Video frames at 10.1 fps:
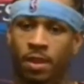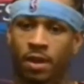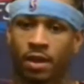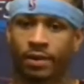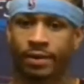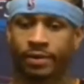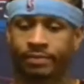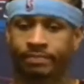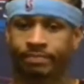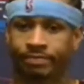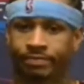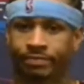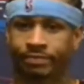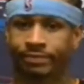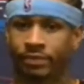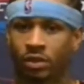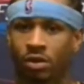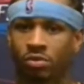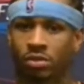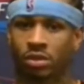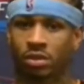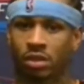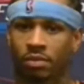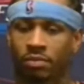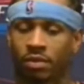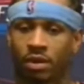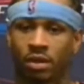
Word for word: And, um, you know, it was just some,